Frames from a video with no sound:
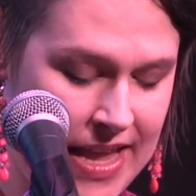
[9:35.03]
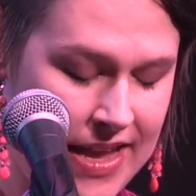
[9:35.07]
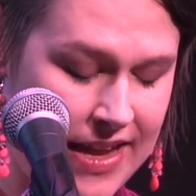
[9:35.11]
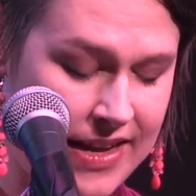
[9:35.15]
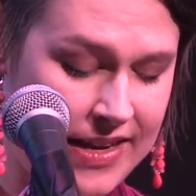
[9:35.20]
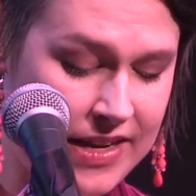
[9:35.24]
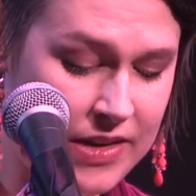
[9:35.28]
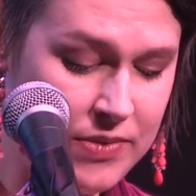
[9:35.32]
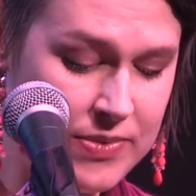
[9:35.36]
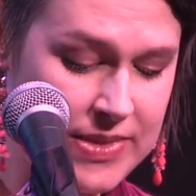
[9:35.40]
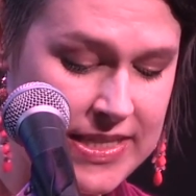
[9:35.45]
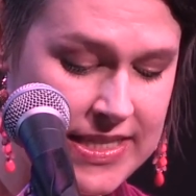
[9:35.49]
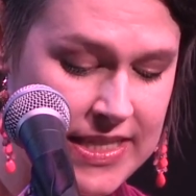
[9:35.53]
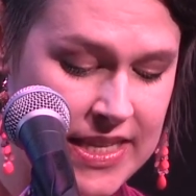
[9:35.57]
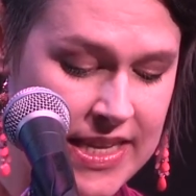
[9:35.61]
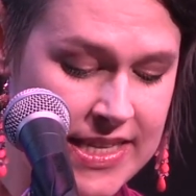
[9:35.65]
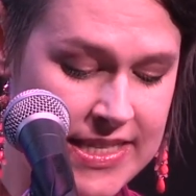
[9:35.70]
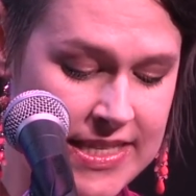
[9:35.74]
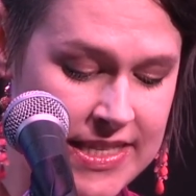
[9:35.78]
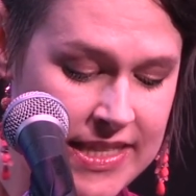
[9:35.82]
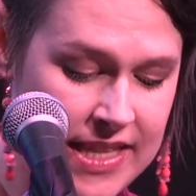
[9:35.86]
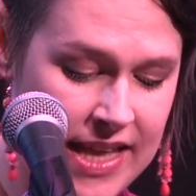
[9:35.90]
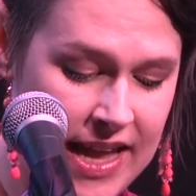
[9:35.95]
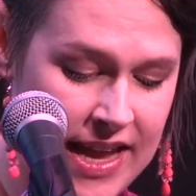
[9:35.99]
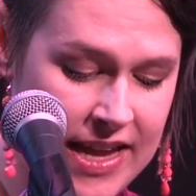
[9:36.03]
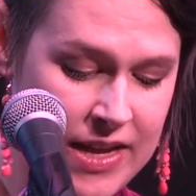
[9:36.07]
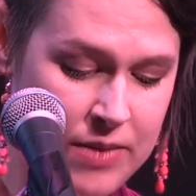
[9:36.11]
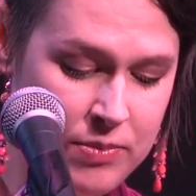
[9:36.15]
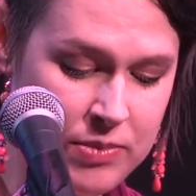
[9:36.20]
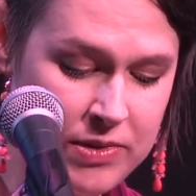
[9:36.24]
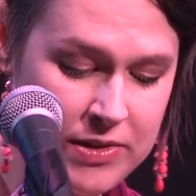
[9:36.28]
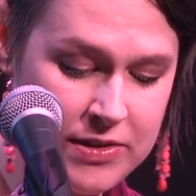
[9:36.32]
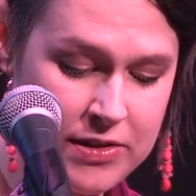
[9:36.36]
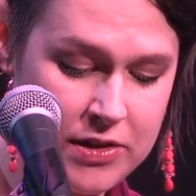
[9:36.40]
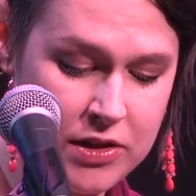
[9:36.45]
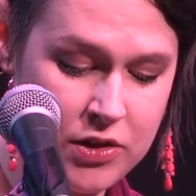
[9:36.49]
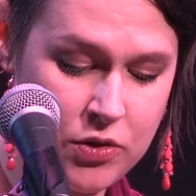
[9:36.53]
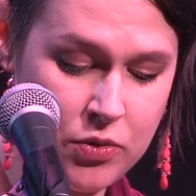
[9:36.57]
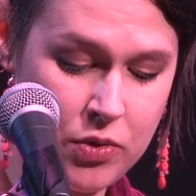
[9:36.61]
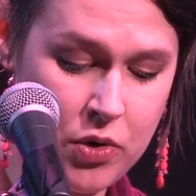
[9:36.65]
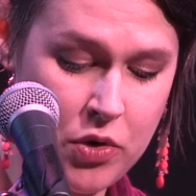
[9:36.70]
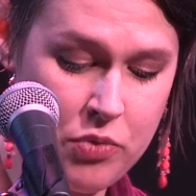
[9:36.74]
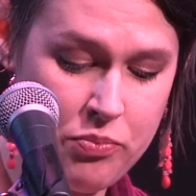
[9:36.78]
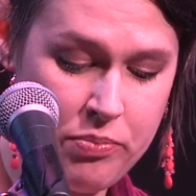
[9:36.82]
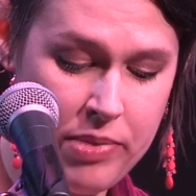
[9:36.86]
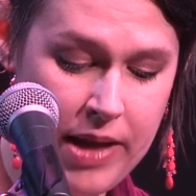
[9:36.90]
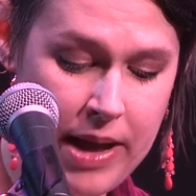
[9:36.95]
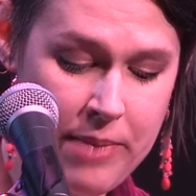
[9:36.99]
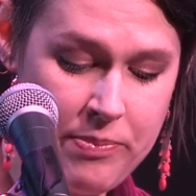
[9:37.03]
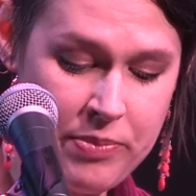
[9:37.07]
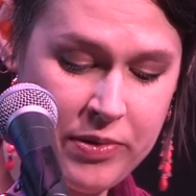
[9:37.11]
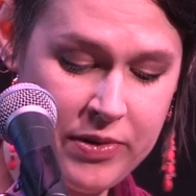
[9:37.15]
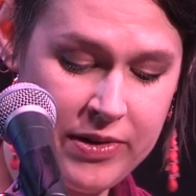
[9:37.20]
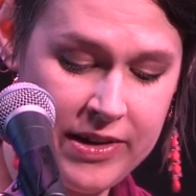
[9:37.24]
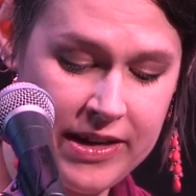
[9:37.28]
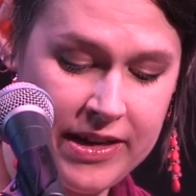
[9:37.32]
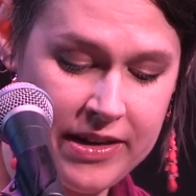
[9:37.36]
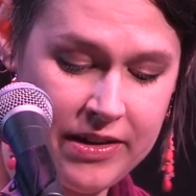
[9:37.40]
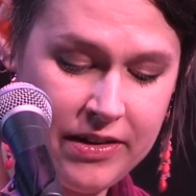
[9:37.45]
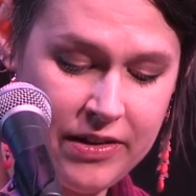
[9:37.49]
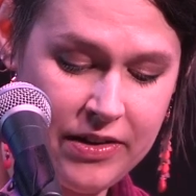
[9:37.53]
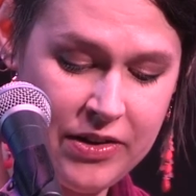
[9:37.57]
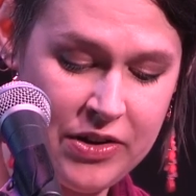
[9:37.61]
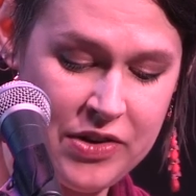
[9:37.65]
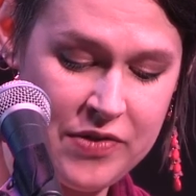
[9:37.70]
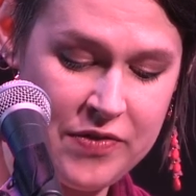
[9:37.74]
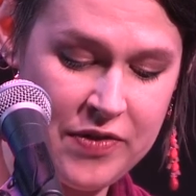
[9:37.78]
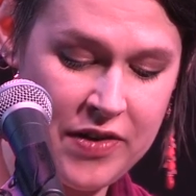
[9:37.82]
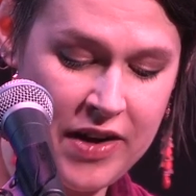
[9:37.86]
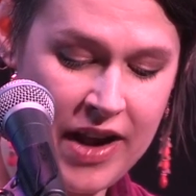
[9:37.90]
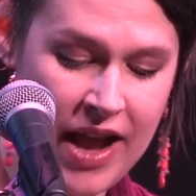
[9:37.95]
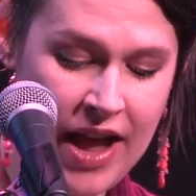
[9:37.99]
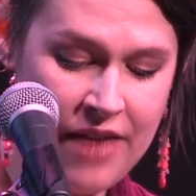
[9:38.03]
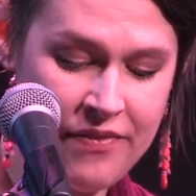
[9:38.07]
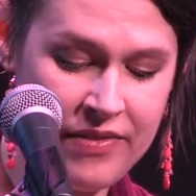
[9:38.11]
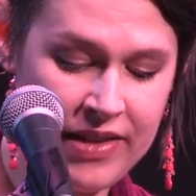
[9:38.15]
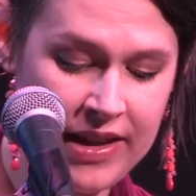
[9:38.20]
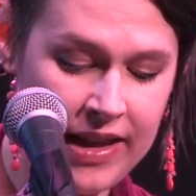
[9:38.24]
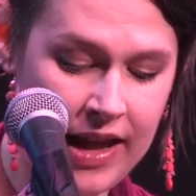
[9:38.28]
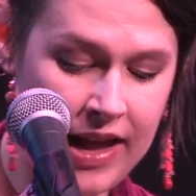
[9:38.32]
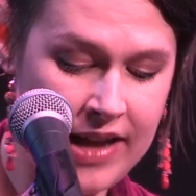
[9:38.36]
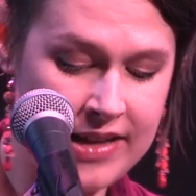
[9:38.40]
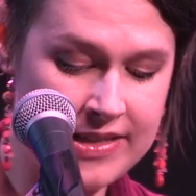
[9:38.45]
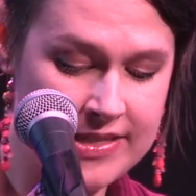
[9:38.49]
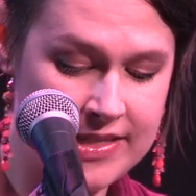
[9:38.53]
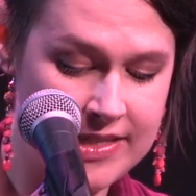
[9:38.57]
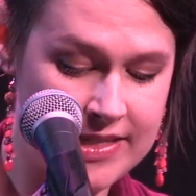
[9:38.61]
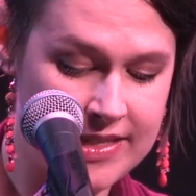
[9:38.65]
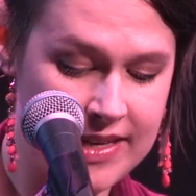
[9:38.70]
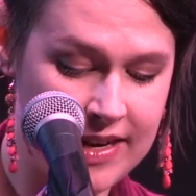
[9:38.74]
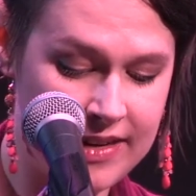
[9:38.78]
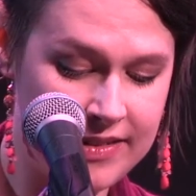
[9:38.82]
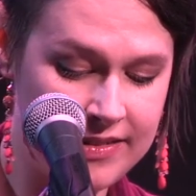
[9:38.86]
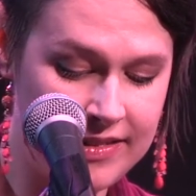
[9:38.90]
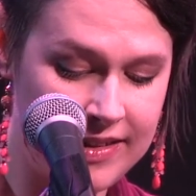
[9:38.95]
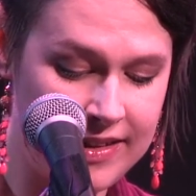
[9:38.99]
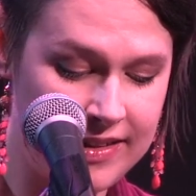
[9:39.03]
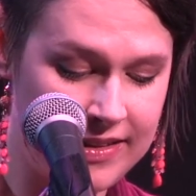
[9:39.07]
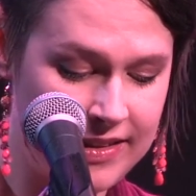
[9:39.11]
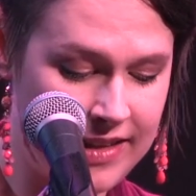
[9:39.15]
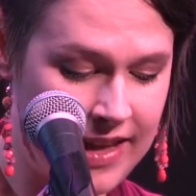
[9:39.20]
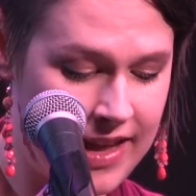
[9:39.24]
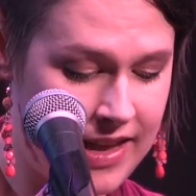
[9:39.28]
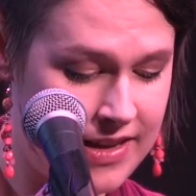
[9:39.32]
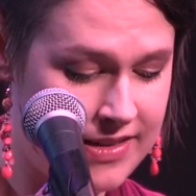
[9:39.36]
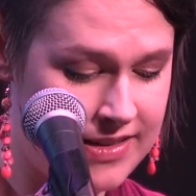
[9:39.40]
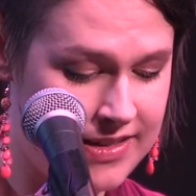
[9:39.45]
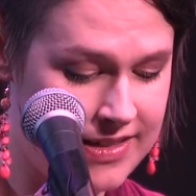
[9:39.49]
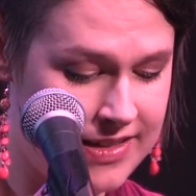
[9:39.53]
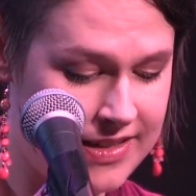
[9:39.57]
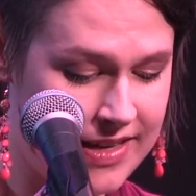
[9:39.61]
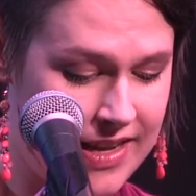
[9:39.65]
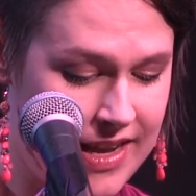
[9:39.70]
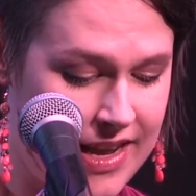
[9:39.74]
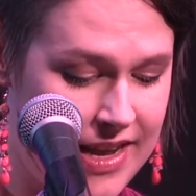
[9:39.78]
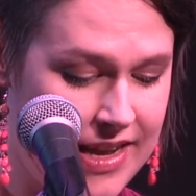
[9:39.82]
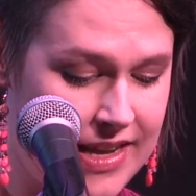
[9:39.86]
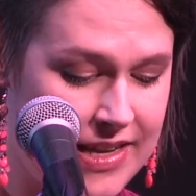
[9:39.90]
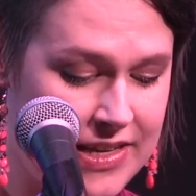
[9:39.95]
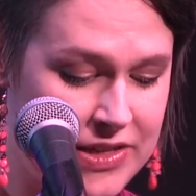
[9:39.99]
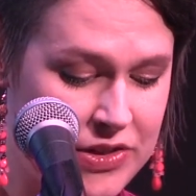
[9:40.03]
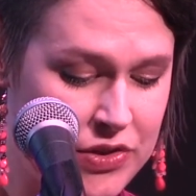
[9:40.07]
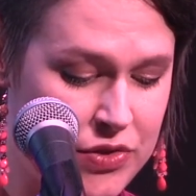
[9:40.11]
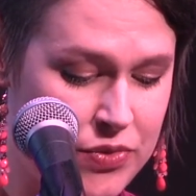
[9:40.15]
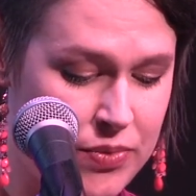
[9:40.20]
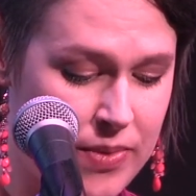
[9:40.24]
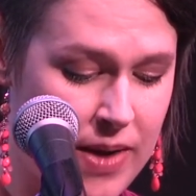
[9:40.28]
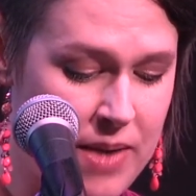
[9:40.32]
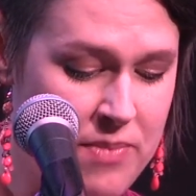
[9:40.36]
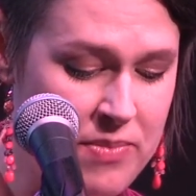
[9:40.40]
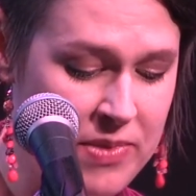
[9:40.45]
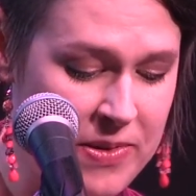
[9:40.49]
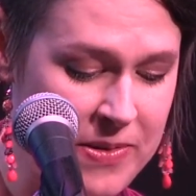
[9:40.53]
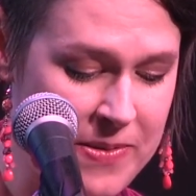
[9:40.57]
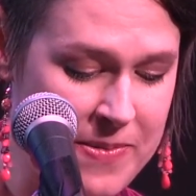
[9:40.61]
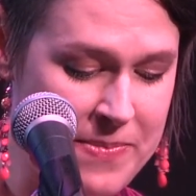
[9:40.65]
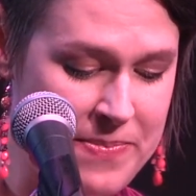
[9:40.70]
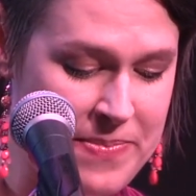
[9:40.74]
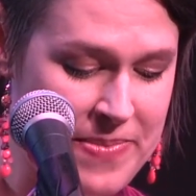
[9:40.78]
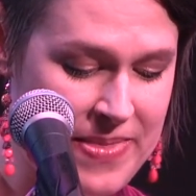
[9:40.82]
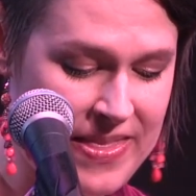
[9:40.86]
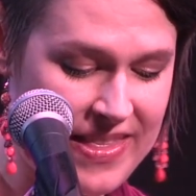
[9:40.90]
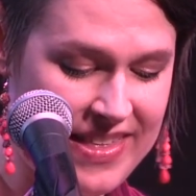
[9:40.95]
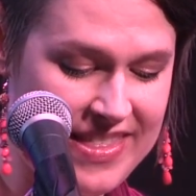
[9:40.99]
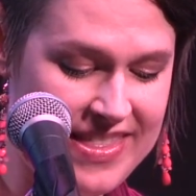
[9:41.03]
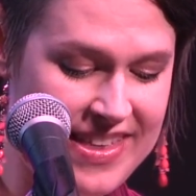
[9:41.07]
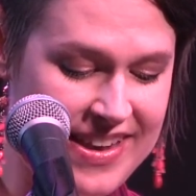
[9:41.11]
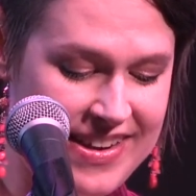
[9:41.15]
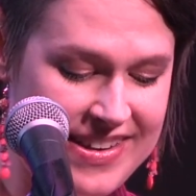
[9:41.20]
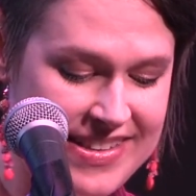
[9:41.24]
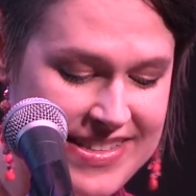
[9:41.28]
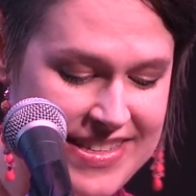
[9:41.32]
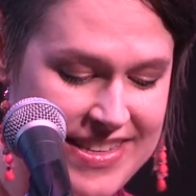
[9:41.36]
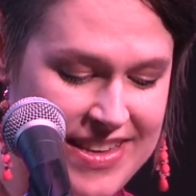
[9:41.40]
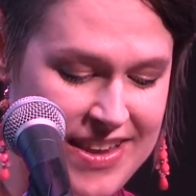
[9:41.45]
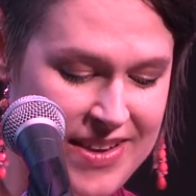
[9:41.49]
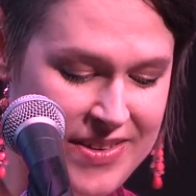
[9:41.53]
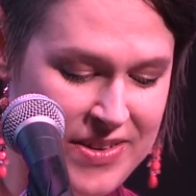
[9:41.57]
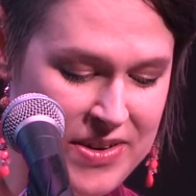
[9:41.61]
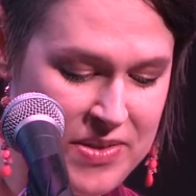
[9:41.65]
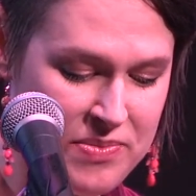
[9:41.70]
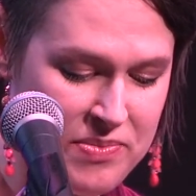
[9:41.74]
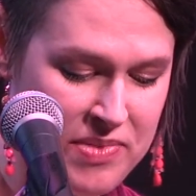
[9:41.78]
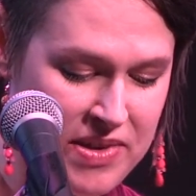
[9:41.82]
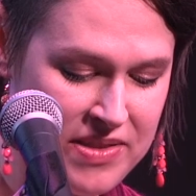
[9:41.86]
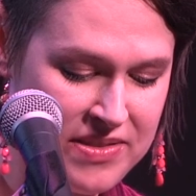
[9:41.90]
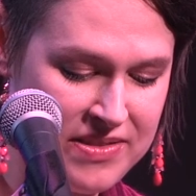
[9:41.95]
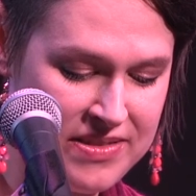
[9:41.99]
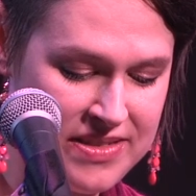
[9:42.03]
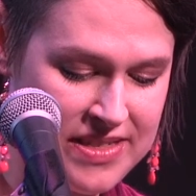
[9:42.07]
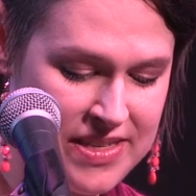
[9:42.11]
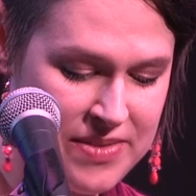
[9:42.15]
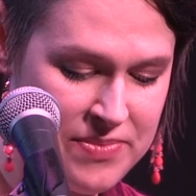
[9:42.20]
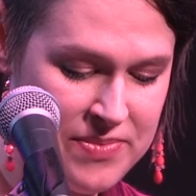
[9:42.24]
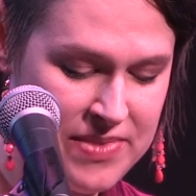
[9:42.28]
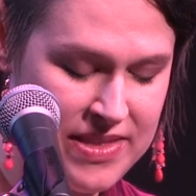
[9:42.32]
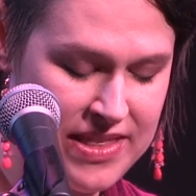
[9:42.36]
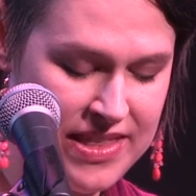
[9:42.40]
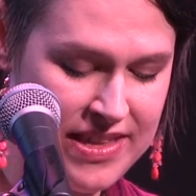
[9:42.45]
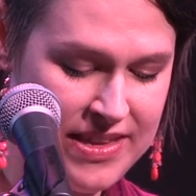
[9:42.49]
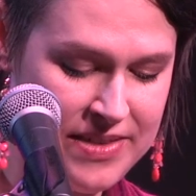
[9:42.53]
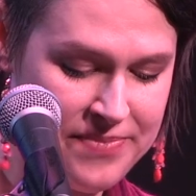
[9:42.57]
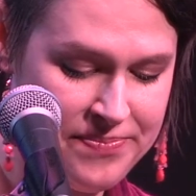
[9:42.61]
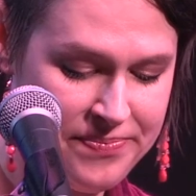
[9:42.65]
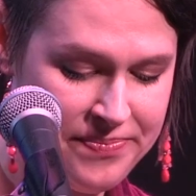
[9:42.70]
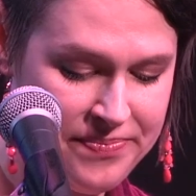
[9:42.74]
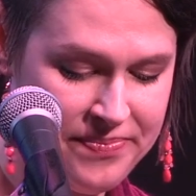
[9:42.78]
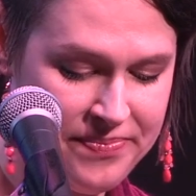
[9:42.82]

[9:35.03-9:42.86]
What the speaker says: and he was less liable to grow peppery at her for having accidentally landed in trouble than his younger brother Timothy.